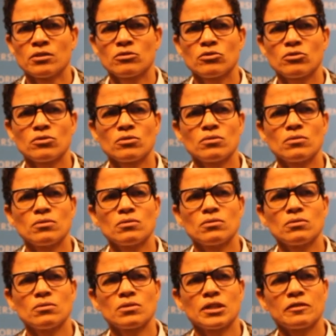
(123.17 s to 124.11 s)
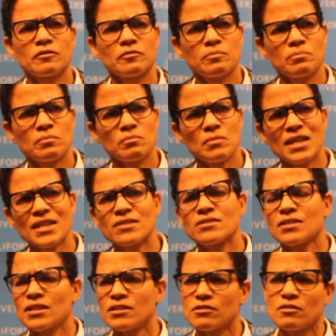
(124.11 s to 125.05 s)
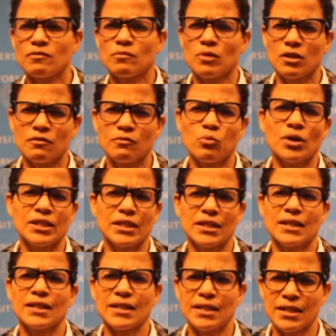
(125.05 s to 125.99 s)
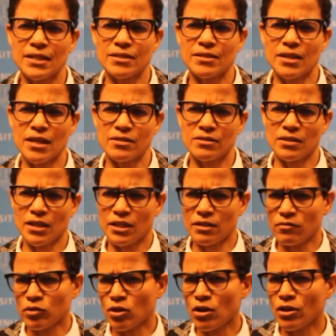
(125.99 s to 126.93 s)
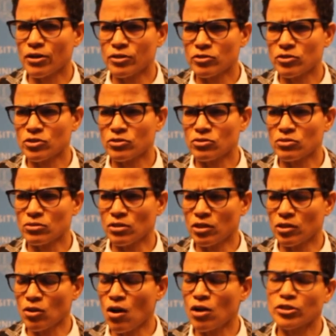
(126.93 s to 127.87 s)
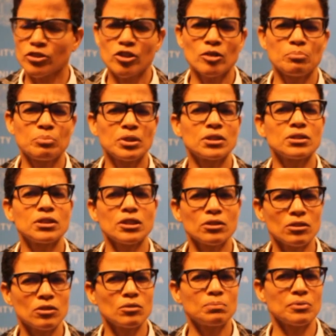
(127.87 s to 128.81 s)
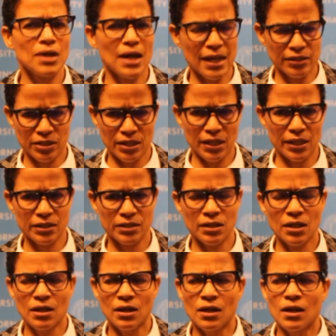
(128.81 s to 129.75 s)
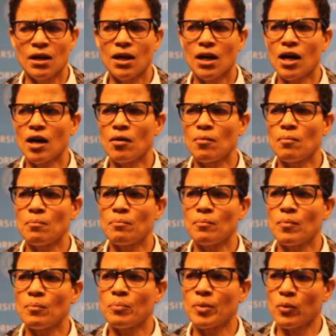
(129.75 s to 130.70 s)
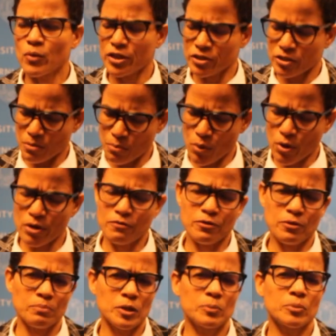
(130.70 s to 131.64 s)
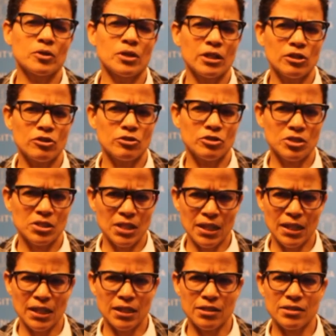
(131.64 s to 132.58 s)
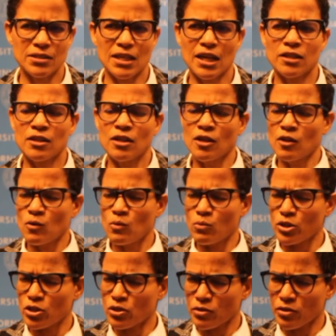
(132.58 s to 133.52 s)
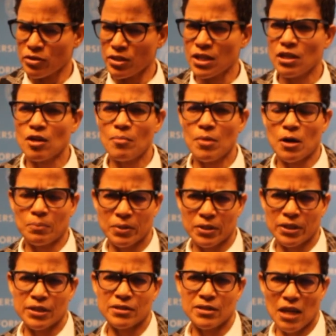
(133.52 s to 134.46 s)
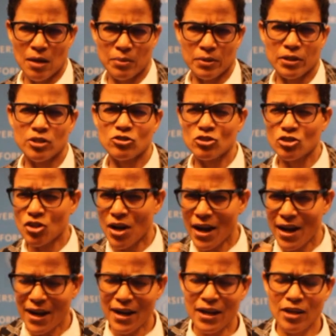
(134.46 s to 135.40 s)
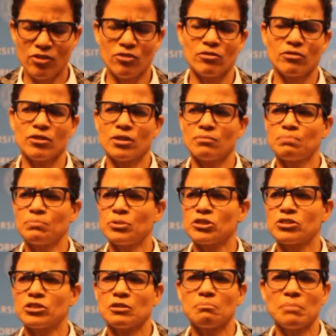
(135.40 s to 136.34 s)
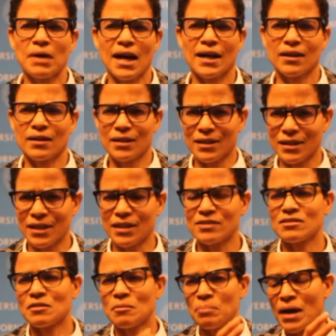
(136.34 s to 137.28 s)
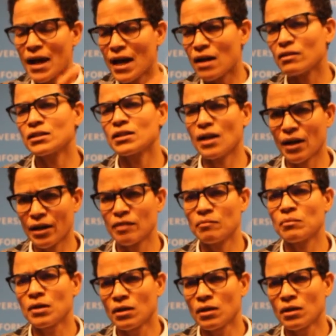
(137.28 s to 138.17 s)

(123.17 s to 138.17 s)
to kind of make sense of what it is as a kind of long-term political project. But what's important for people to understand is that when you're thinking about police abolition, you're actually pushing back against the paradigm